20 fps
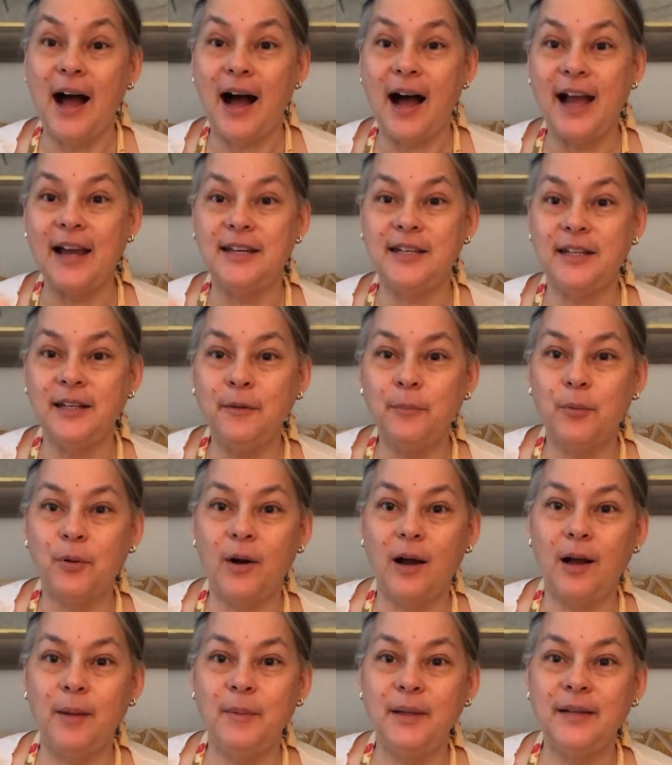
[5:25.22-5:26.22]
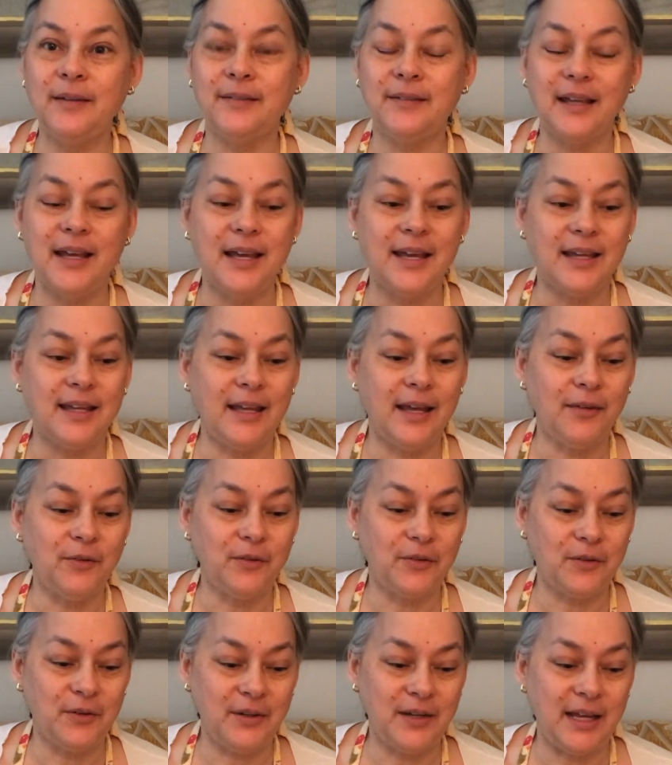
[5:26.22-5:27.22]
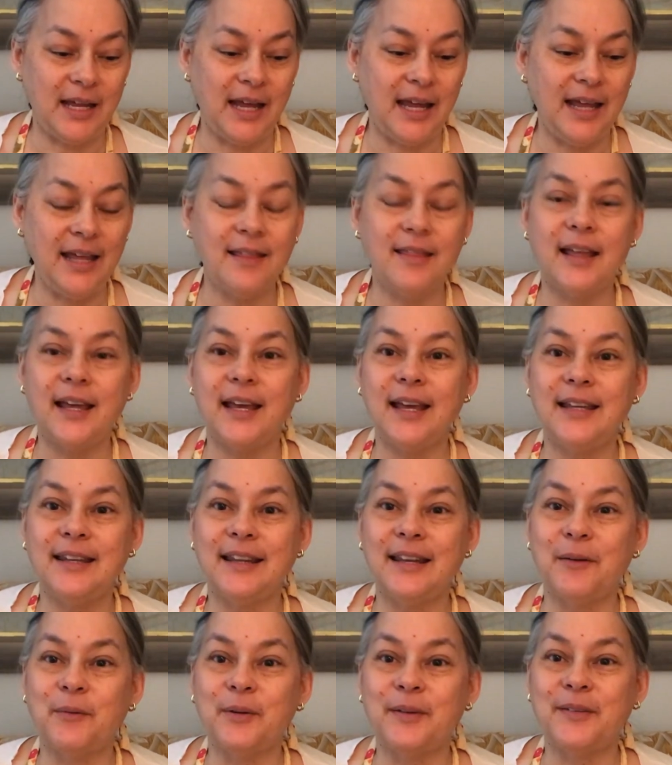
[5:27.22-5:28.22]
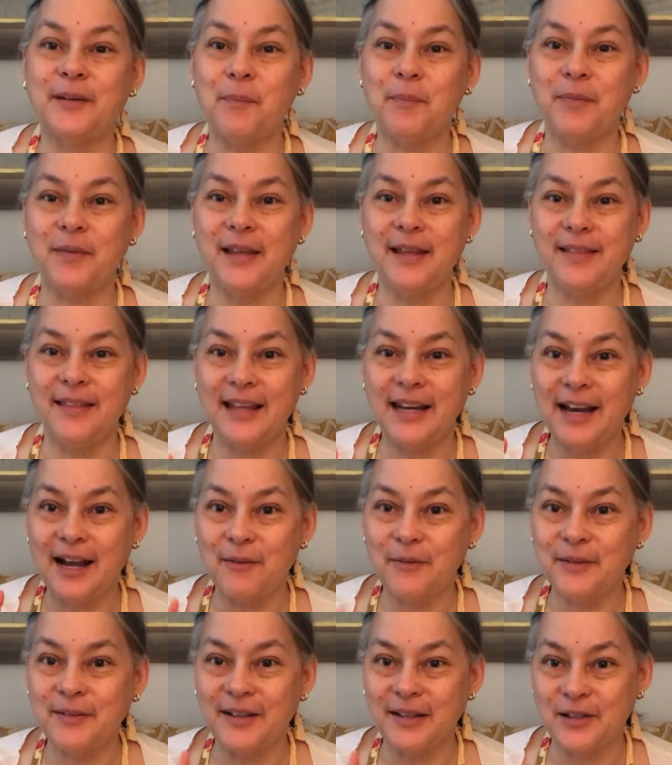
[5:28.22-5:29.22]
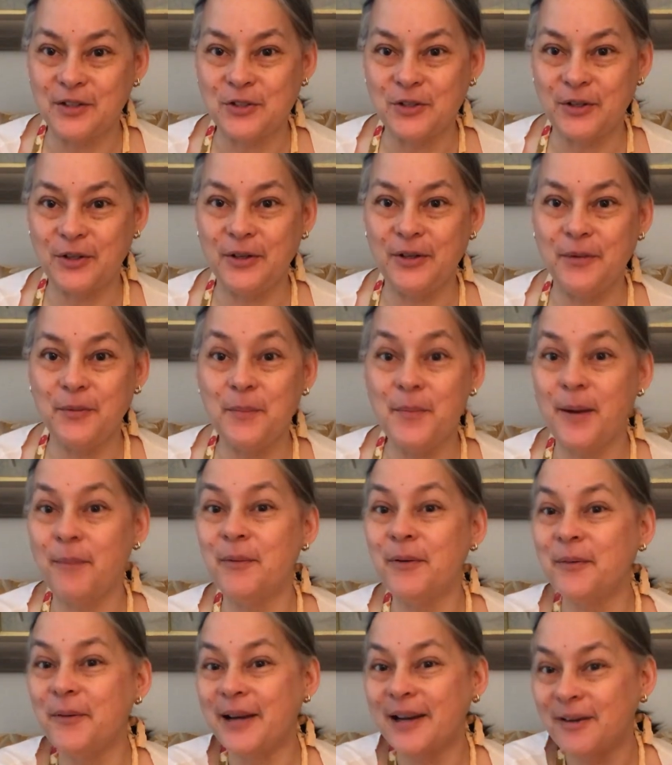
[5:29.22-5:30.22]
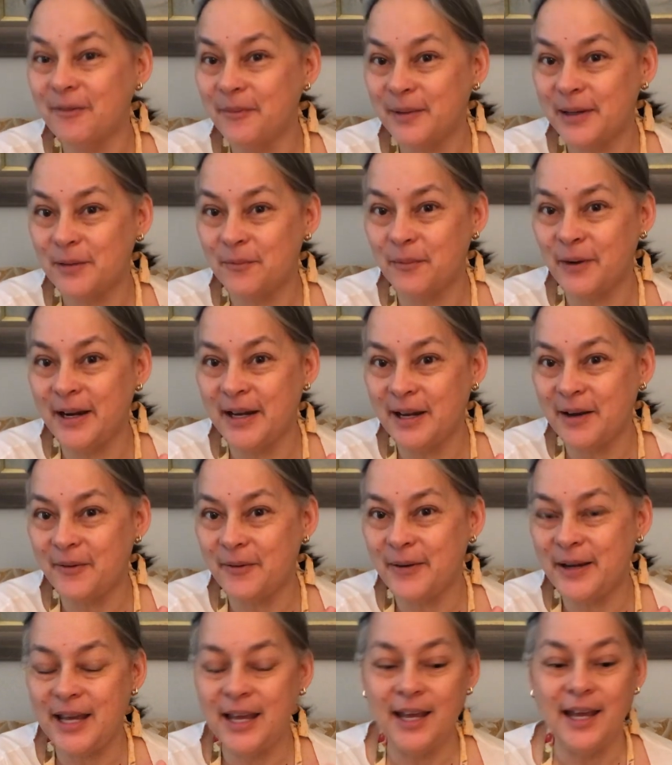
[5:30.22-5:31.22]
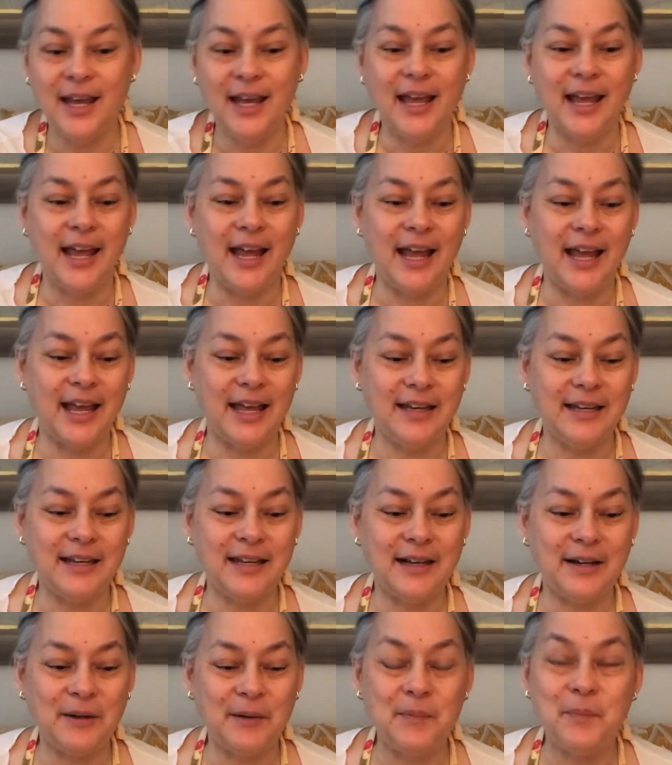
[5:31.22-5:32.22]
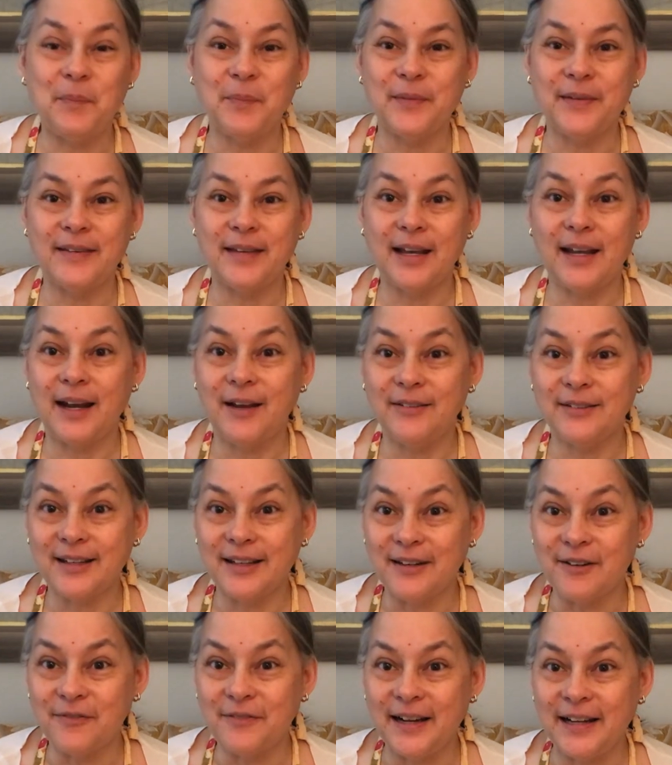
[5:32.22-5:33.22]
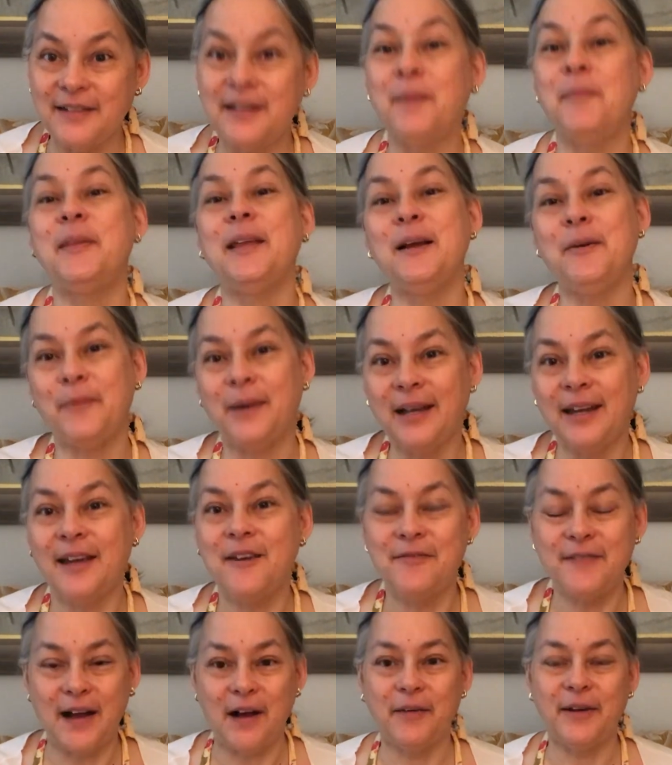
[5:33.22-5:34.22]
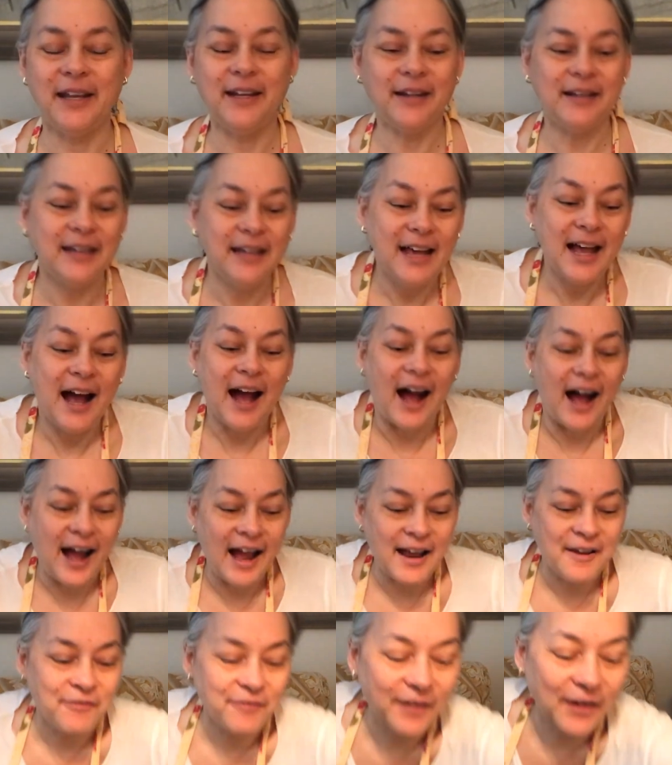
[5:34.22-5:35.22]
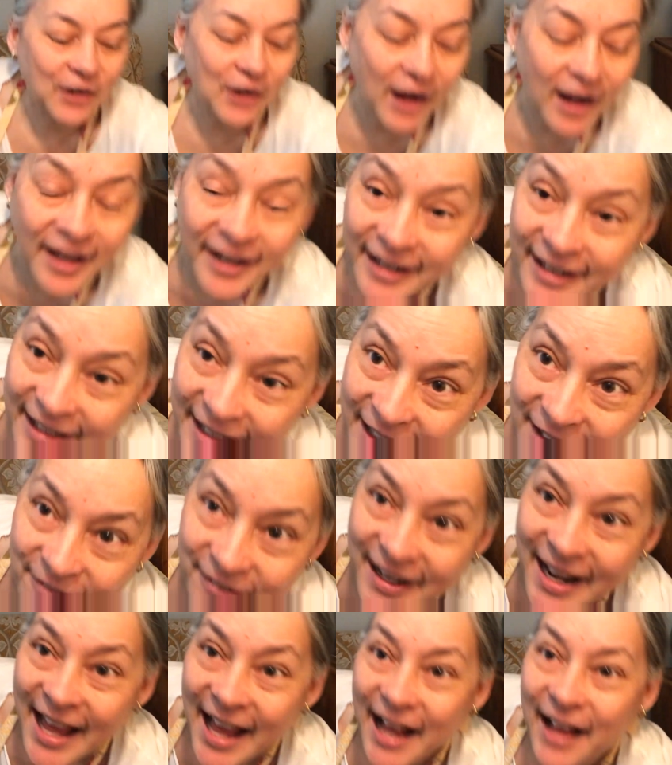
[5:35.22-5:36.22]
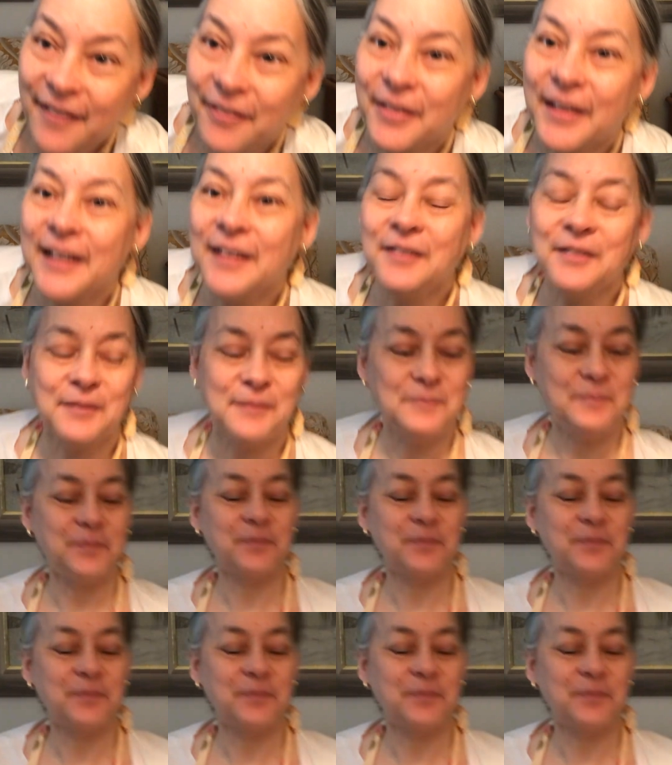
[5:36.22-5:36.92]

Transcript: I did promise yesterday that there was something that I was going to show you. Remember when I went running away and um, said I was going to find something? Well, I found it. I forgot I even had this.